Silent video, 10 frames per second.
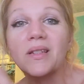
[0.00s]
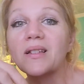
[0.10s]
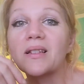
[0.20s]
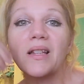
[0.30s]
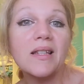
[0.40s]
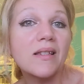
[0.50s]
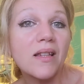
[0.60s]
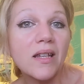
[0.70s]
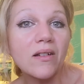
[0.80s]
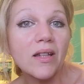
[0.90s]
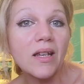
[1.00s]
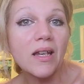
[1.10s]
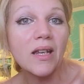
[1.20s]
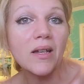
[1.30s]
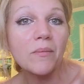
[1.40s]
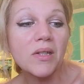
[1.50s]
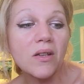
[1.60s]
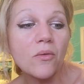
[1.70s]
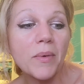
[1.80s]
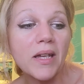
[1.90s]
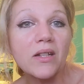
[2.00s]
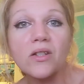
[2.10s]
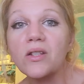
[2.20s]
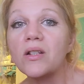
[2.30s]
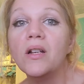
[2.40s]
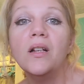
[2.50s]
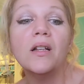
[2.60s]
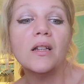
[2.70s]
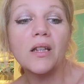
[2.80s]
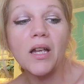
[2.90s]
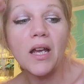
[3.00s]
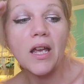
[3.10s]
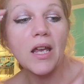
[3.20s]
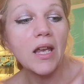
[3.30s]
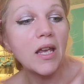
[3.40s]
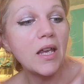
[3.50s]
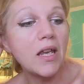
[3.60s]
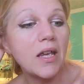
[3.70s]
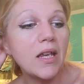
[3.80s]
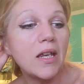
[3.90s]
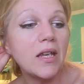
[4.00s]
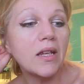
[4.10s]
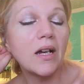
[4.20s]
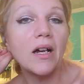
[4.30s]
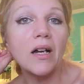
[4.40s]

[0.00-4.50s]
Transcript: the less likely I am to go binge. Like,